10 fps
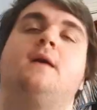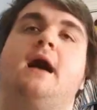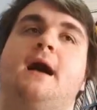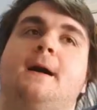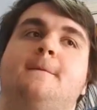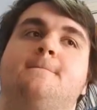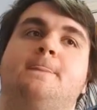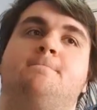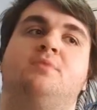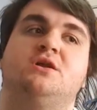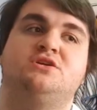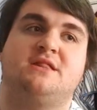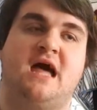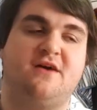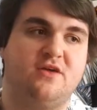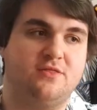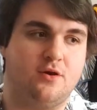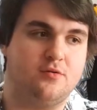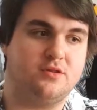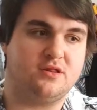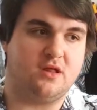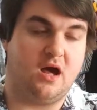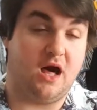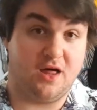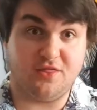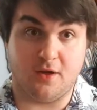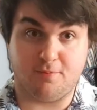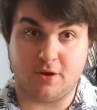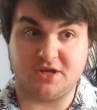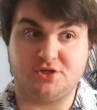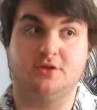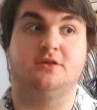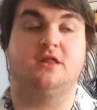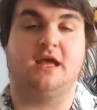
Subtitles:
But just having those other pressures,